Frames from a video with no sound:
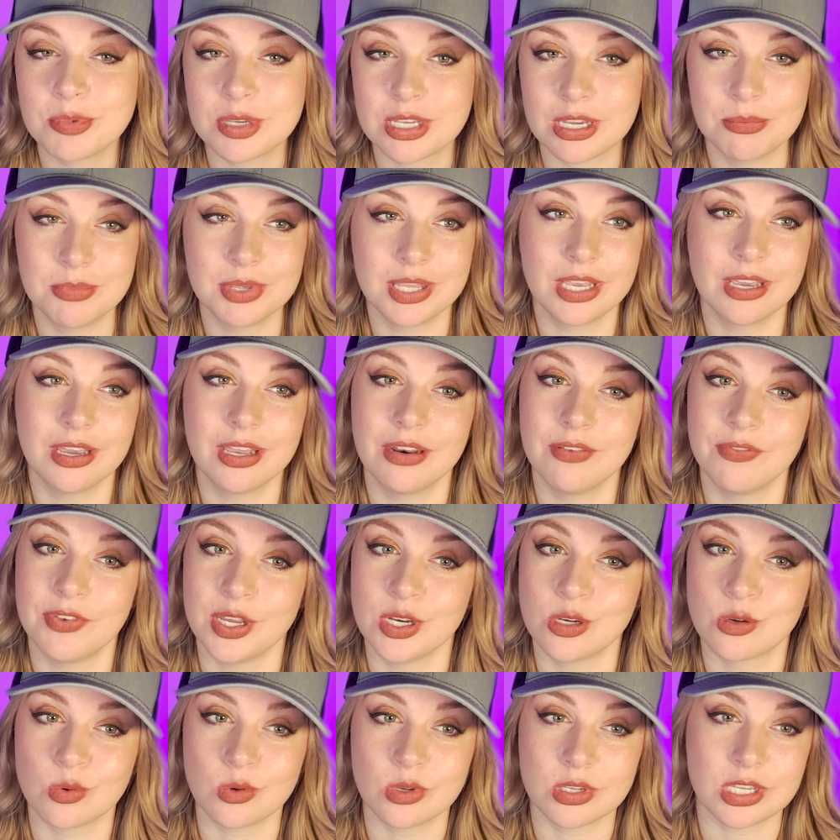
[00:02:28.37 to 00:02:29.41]
some of the
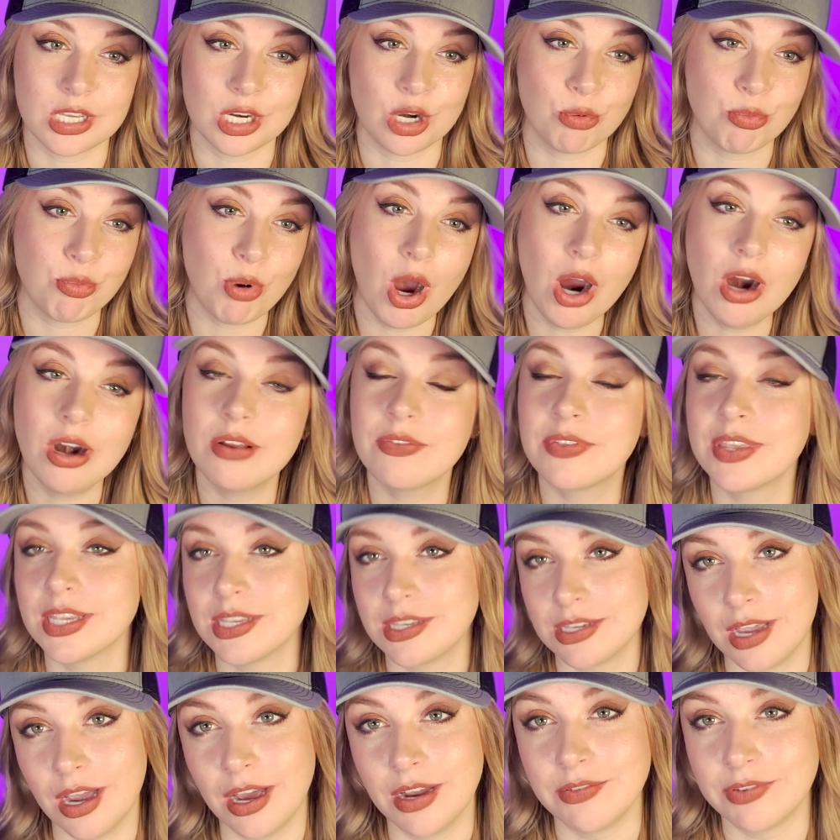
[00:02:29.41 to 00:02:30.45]
individuals that are part of
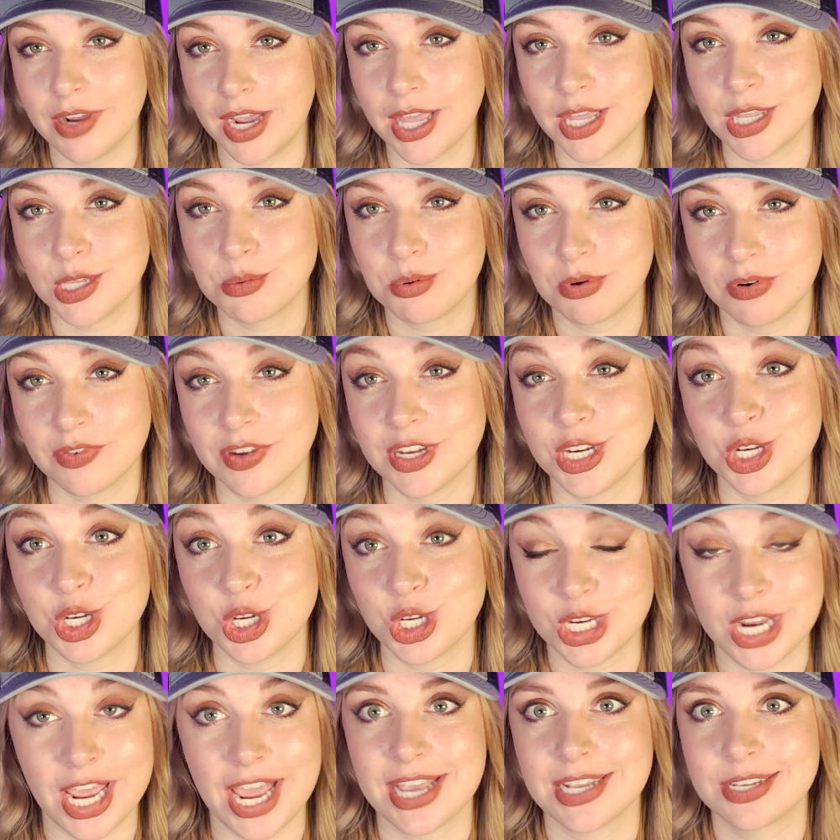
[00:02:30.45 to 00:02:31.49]
this gun violence
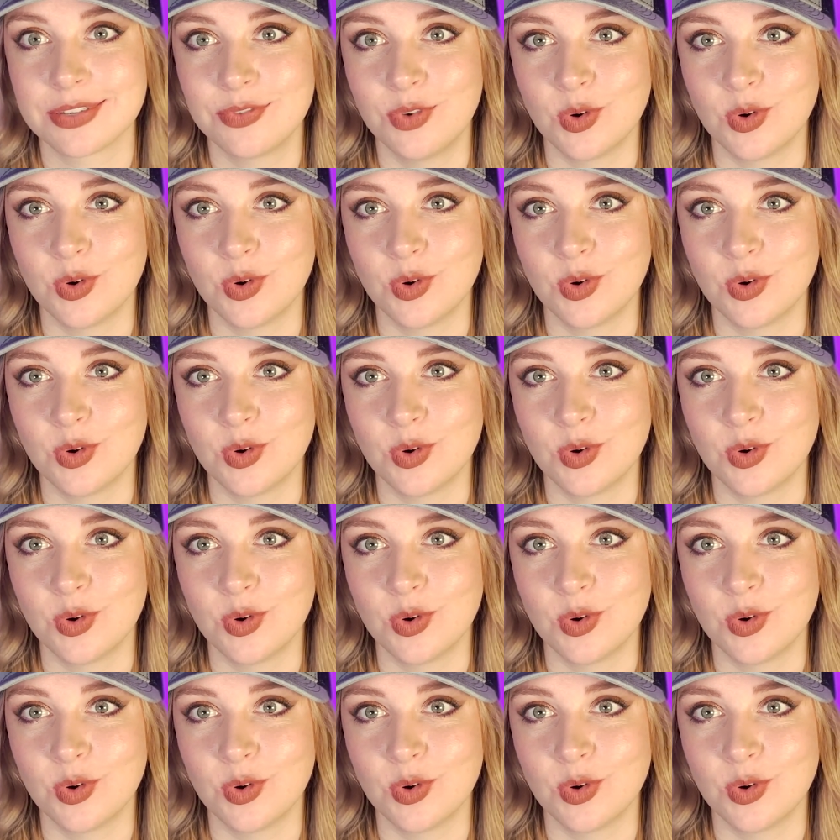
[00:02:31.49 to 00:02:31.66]
prevention task